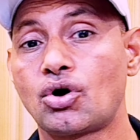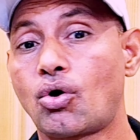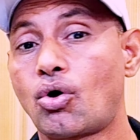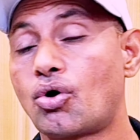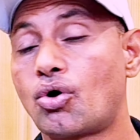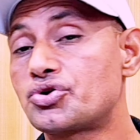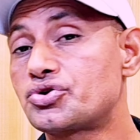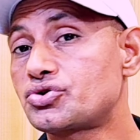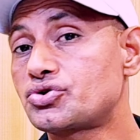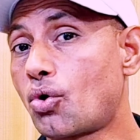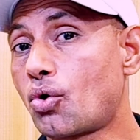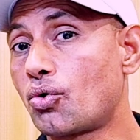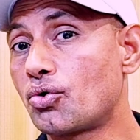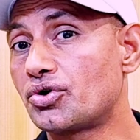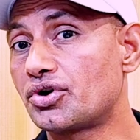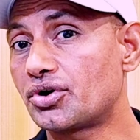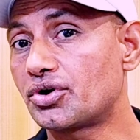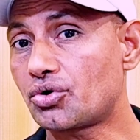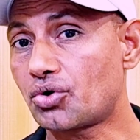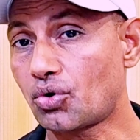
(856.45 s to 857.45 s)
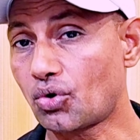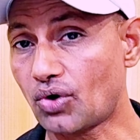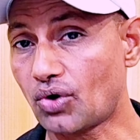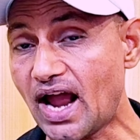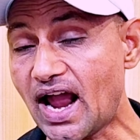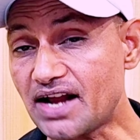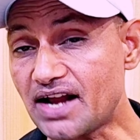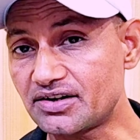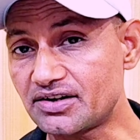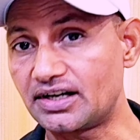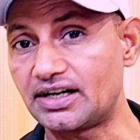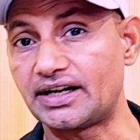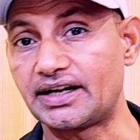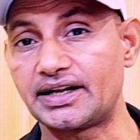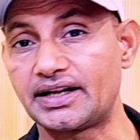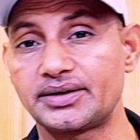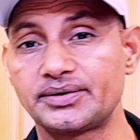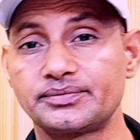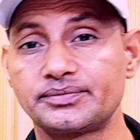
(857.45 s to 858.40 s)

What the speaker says: or told correctly.